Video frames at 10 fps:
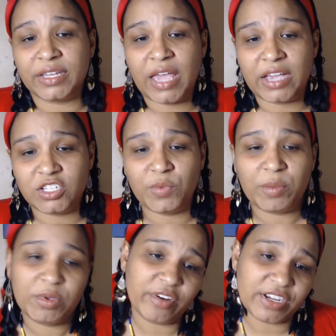It actually made
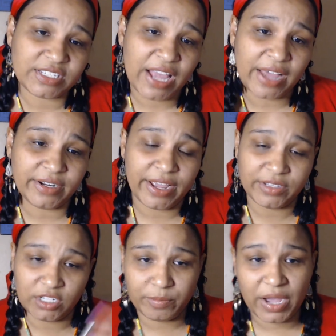me very sad and I
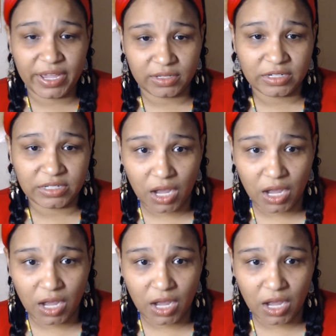ended up buying an,